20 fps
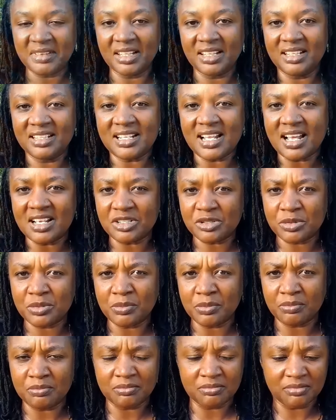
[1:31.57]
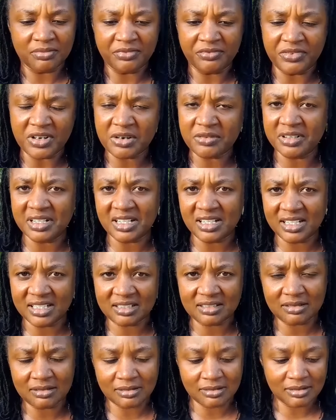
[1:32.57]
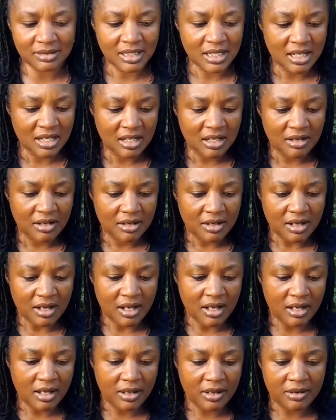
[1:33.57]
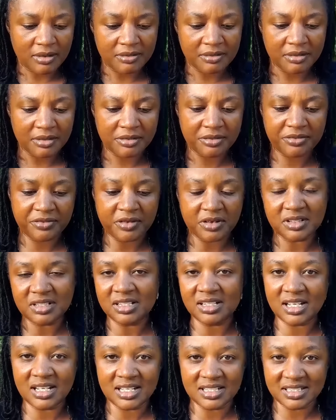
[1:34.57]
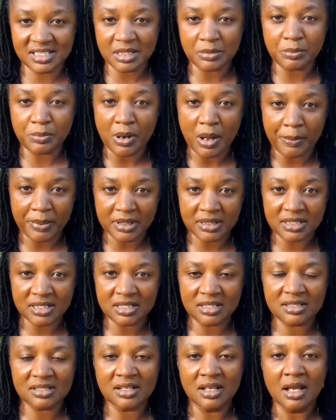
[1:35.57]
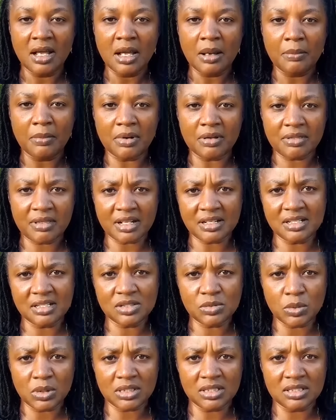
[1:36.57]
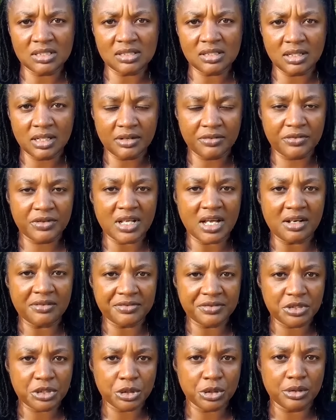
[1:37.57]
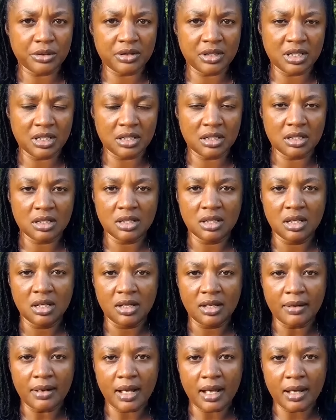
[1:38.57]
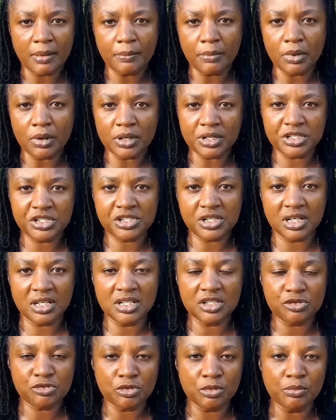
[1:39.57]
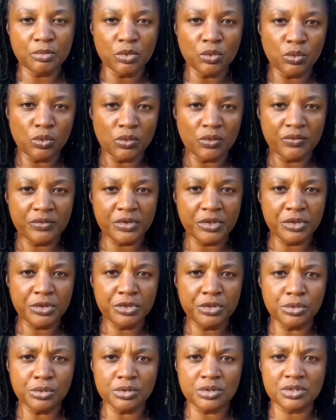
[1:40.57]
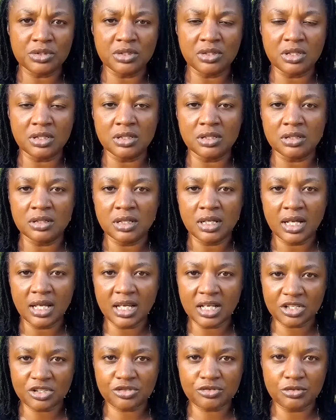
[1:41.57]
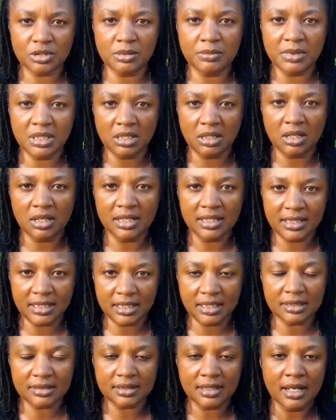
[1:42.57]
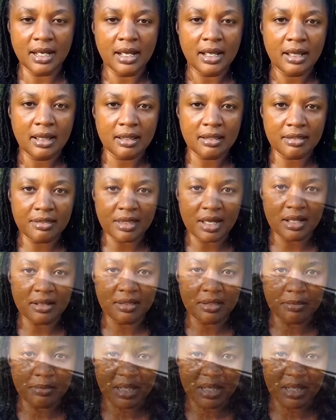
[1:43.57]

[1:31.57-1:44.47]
it has very little uh, fertilizing properties, but that is what is left after the moisture is removed due to the extreme heat that the